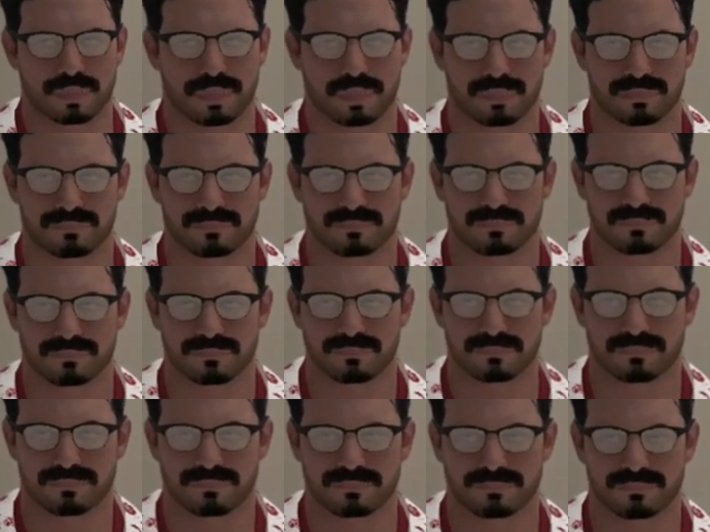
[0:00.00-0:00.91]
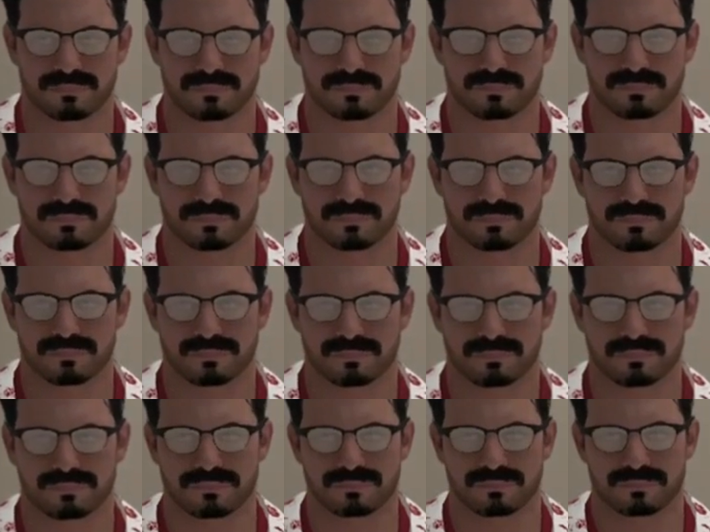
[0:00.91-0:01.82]
to cancel
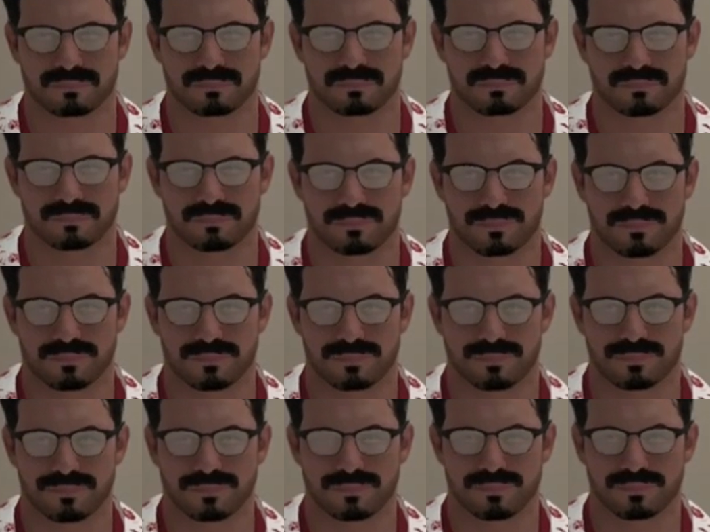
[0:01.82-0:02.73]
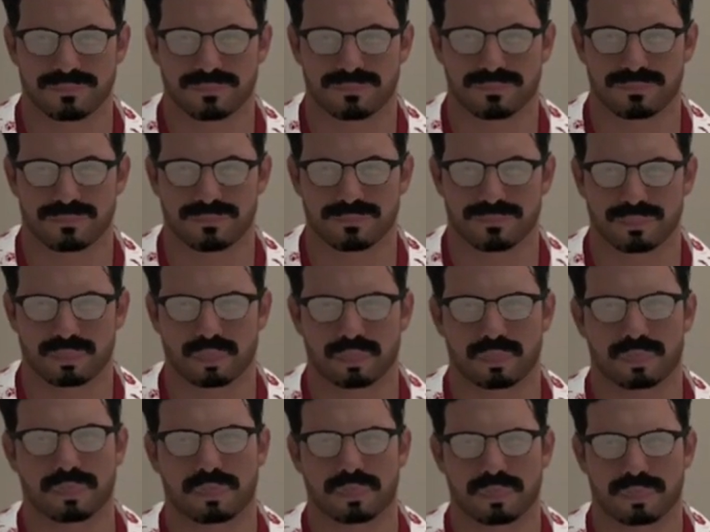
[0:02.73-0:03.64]
CCW NXT. Now,
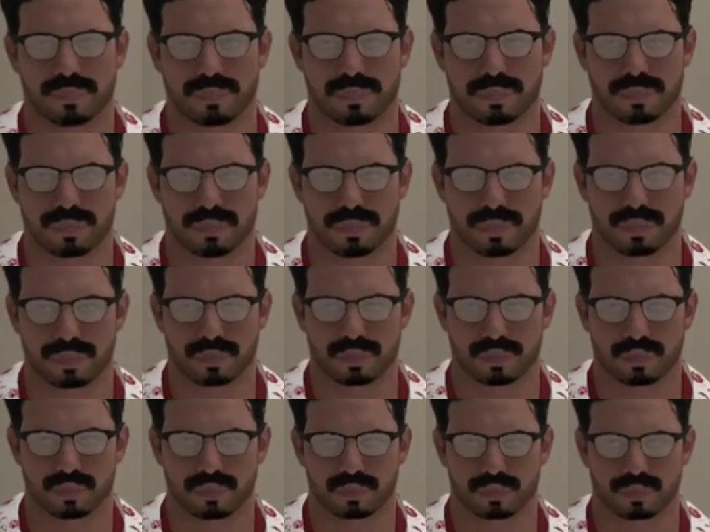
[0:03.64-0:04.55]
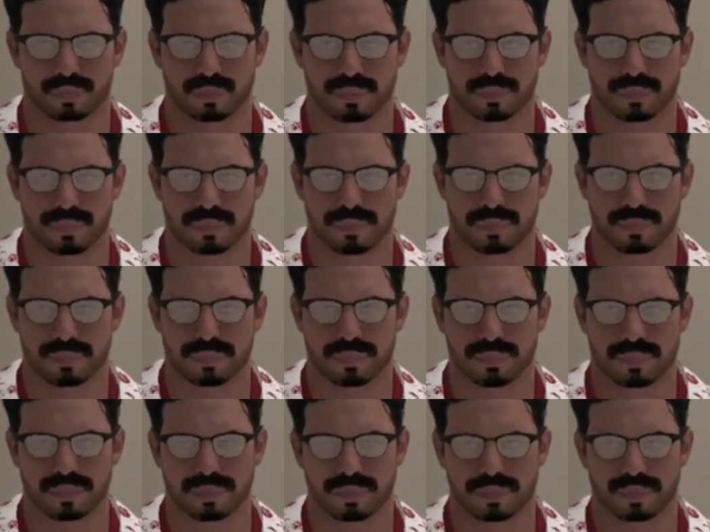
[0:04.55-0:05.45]
this does not
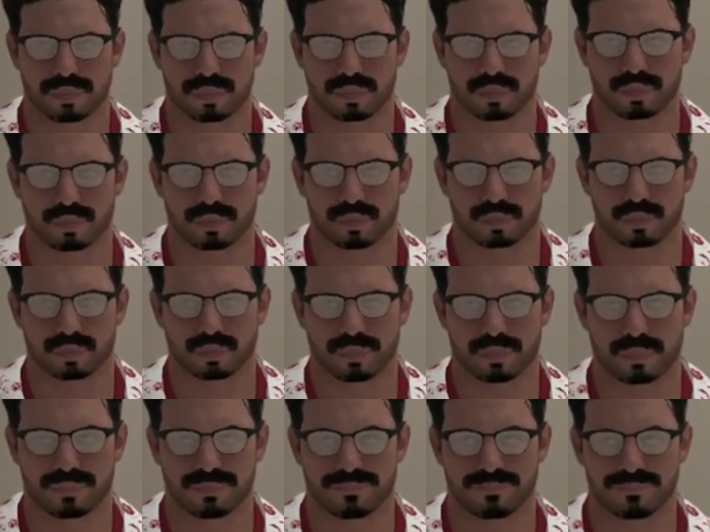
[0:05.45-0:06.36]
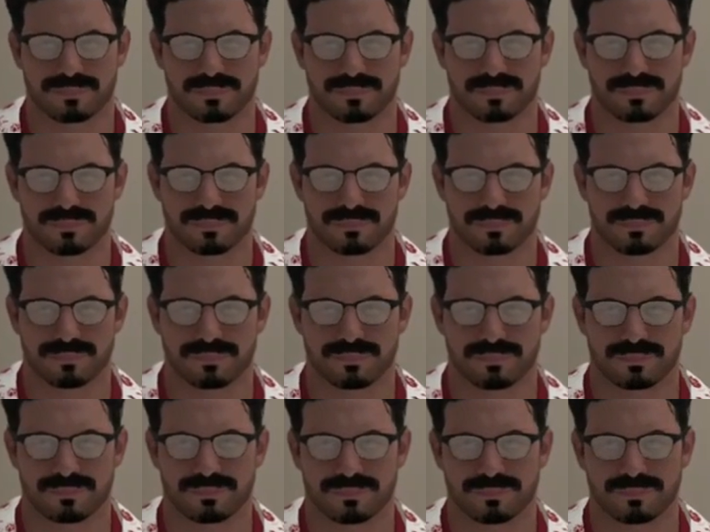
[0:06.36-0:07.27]
mean that it's immediately
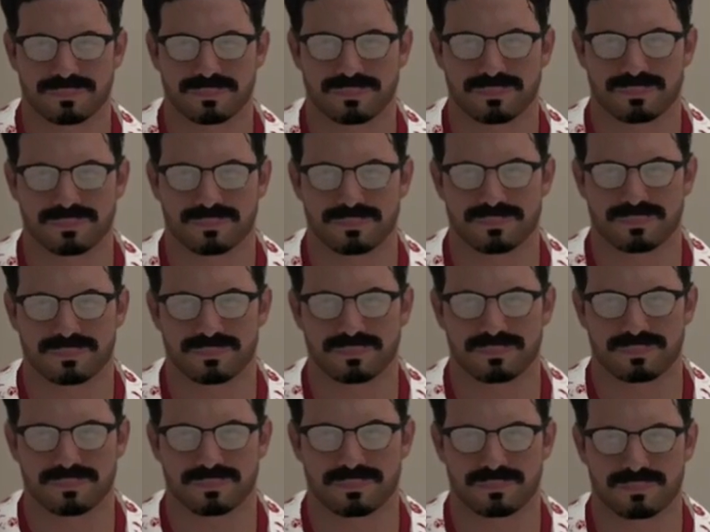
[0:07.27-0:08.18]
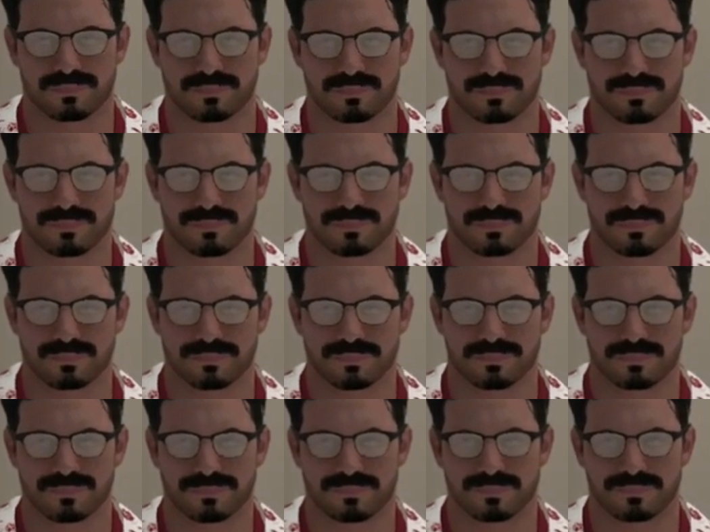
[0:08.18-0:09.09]
canceled. No, it is still
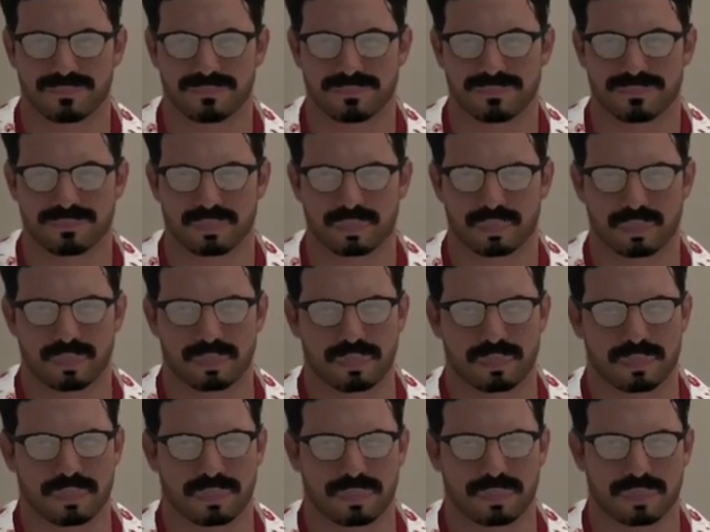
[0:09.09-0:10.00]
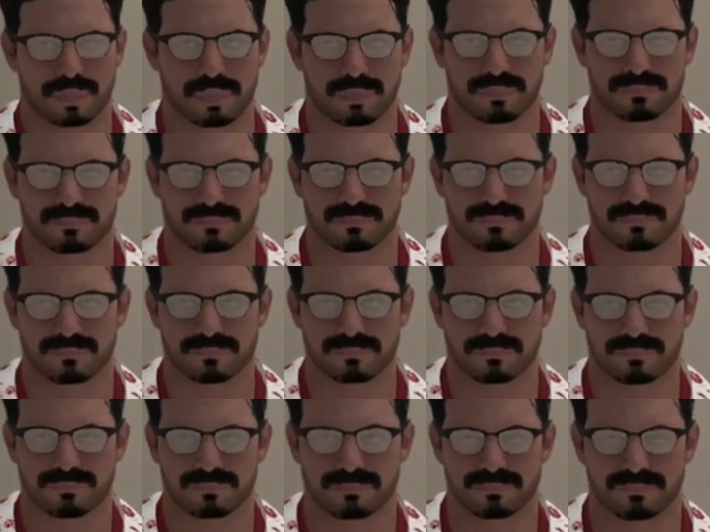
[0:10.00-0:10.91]
active. It is still going to
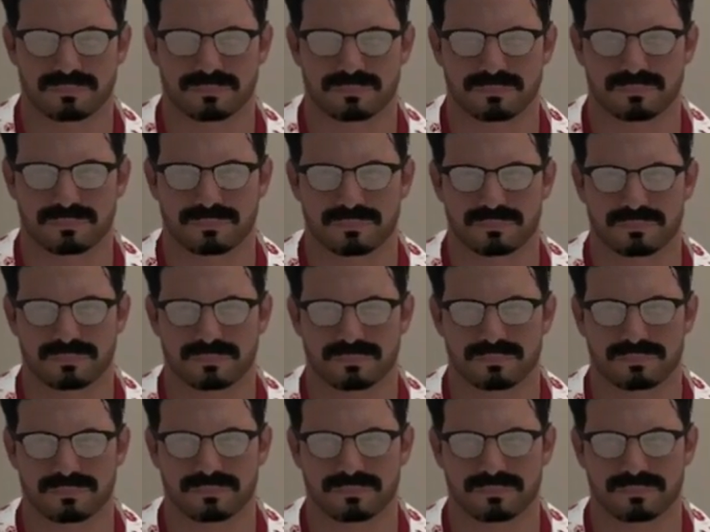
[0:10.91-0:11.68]
produce shows,